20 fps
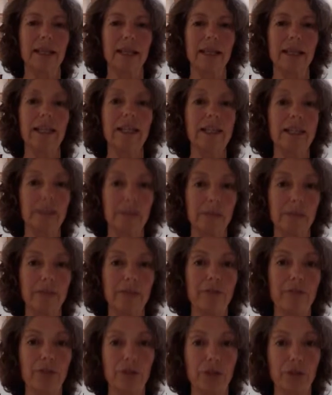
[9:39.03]
then
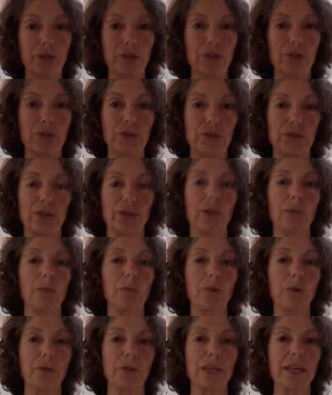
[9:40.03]
simply focus on
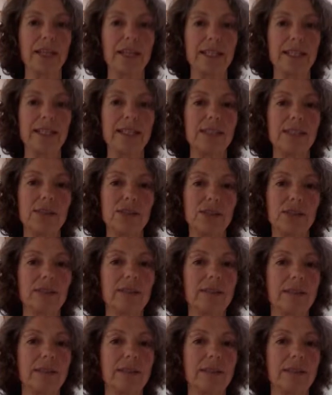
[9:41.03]
what that is,